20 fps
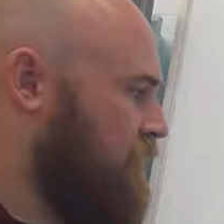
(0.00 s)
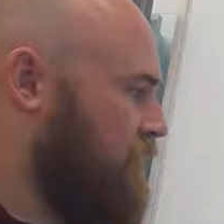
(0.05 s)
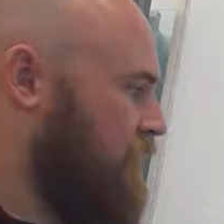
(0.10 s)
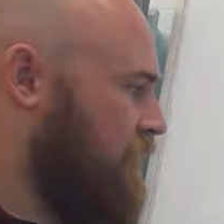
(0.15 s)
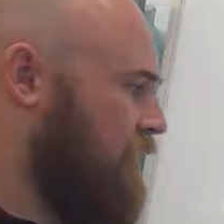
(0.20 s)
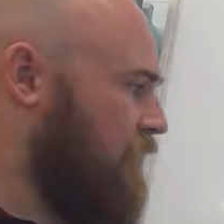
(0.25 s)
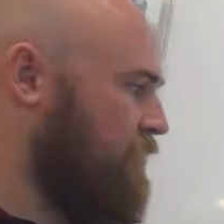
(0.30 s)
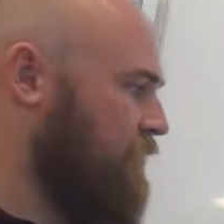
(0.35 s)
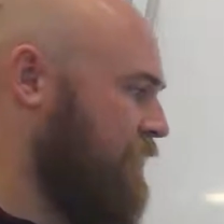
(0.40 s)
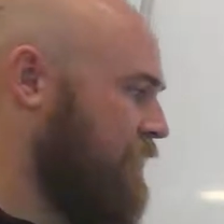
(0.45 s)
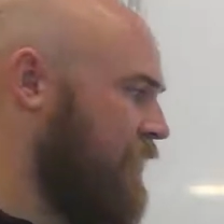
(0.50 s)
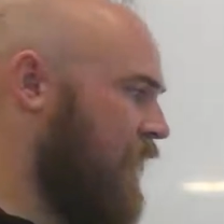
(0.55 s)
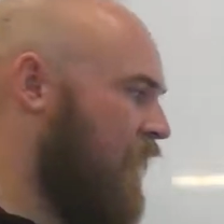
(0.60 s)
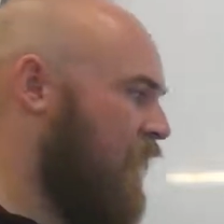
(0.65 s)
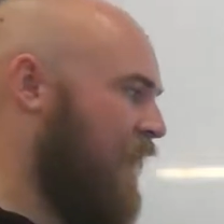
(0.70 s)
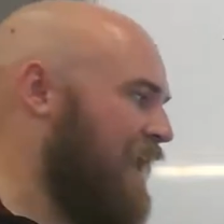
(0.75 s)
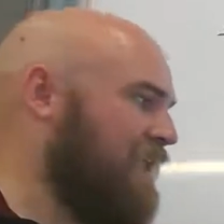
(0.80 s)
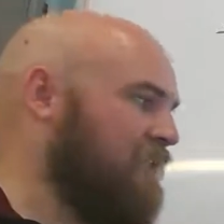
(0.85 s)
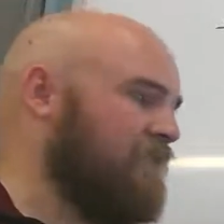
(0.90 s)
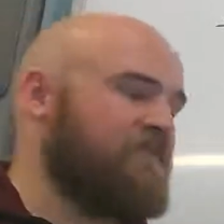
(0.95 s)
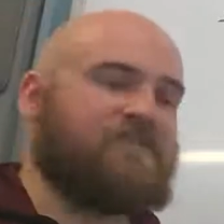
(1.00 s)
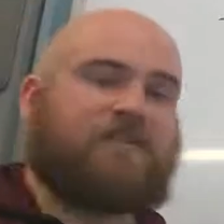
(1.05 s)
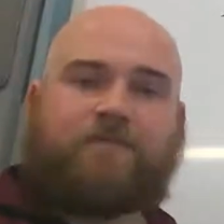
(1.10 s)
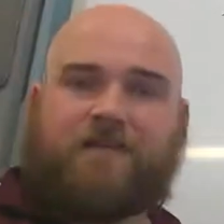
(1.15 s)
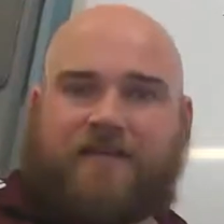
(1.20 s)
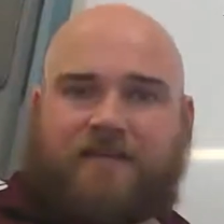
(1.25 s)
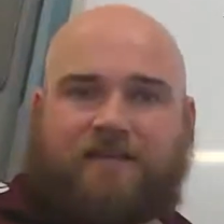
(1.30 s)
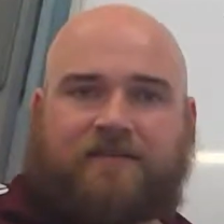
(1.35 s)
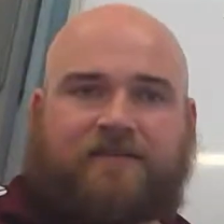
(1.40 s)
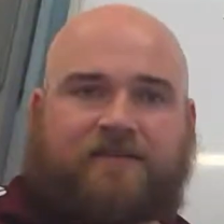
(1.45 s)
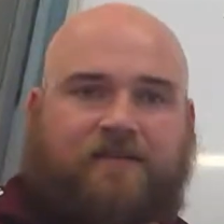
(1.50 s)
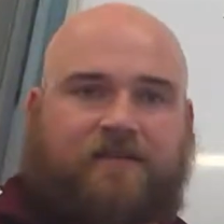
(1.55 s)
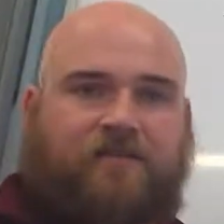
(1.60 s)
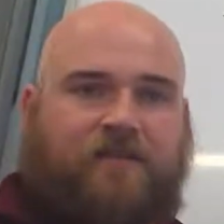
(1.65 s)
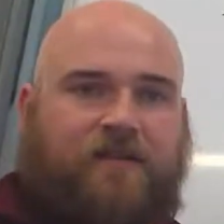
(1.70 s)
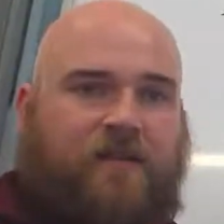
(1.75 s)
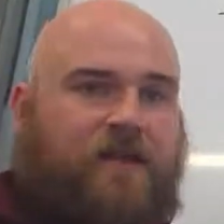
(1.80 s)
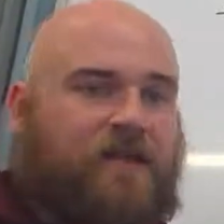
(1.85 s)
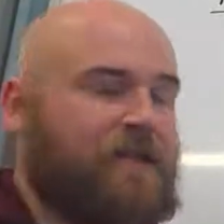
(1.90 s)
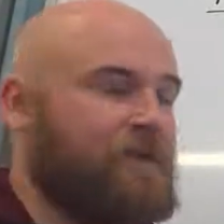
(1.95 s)
the aisles amines, if
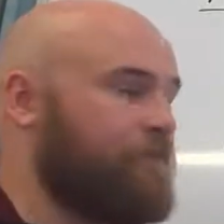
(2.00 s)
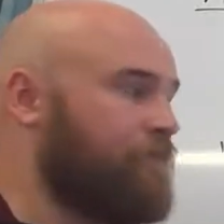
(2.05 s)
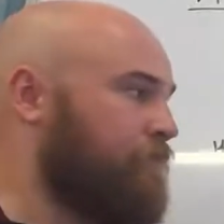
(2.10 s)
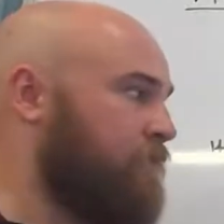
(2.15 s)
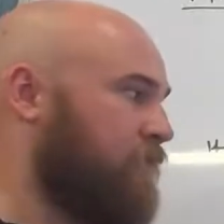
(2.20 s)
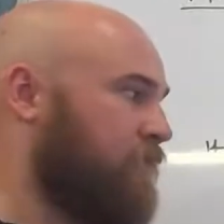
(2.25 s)
you like.